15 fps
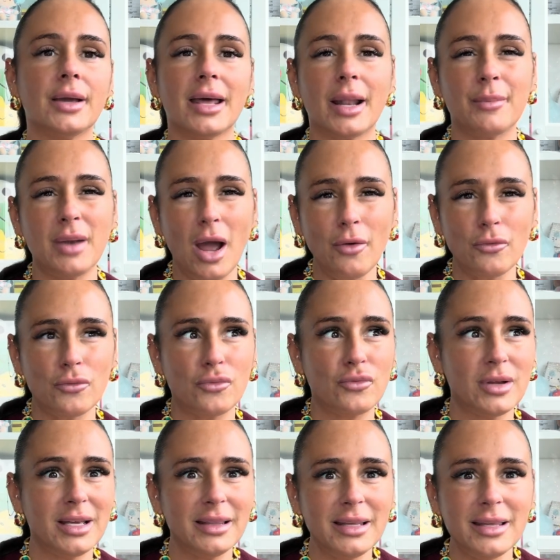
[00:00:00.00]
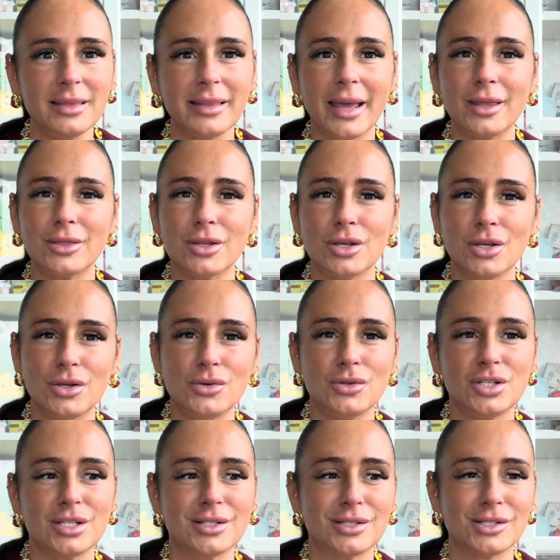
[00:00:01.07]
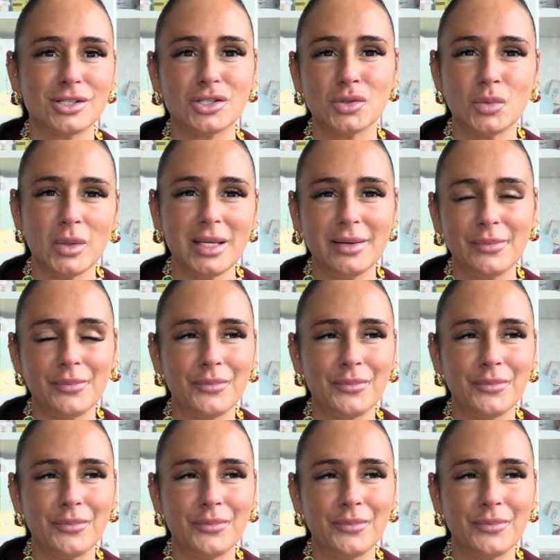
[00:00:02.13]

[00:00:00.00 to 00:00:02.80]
And I'm not really like the hugest sweet